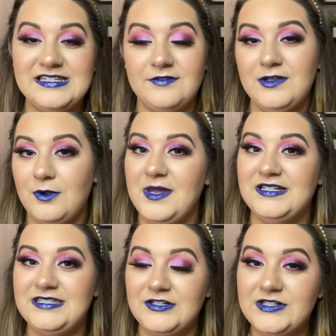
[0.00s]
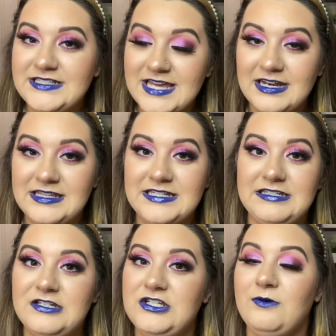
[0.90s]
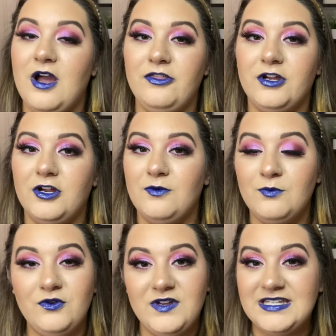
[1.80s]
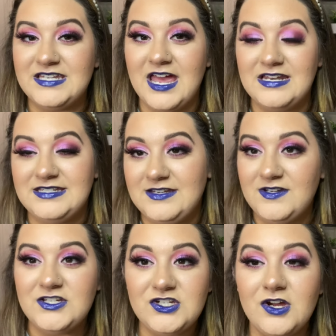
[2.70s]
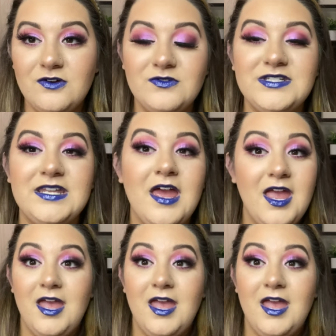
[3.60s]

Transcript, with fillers: I definitely want to make a series out of this and do other movies and TV shows